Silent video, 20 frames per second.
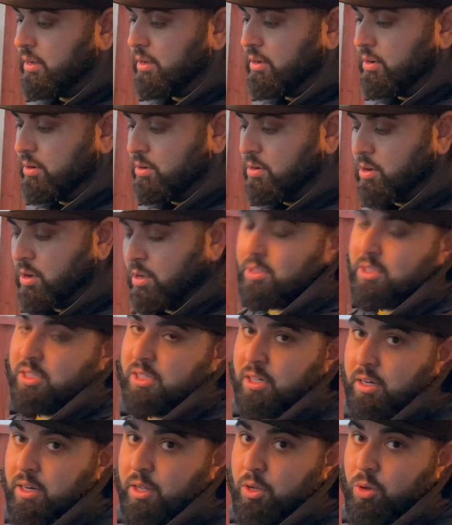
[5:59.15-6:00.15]

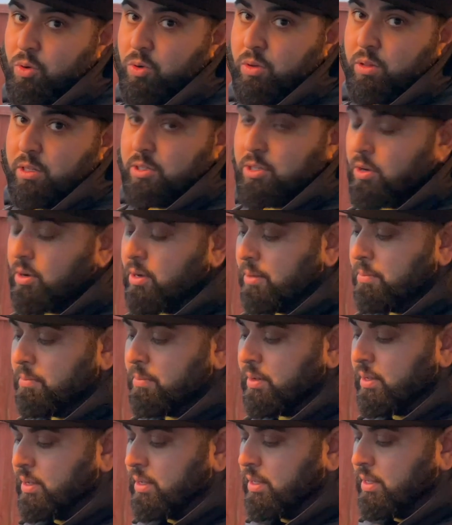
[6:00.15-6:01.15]
constantly all the time,
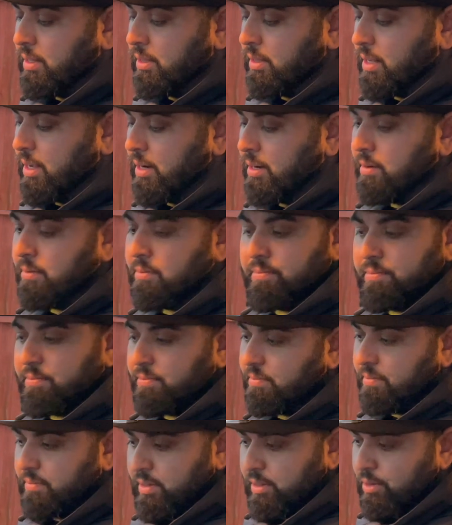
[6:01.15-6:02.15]
then
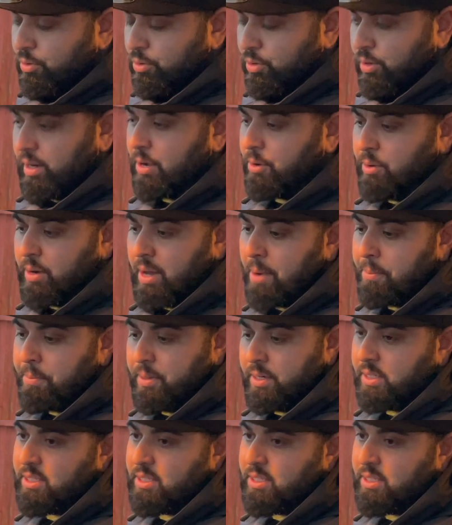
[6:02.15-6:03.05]
all that will happen is the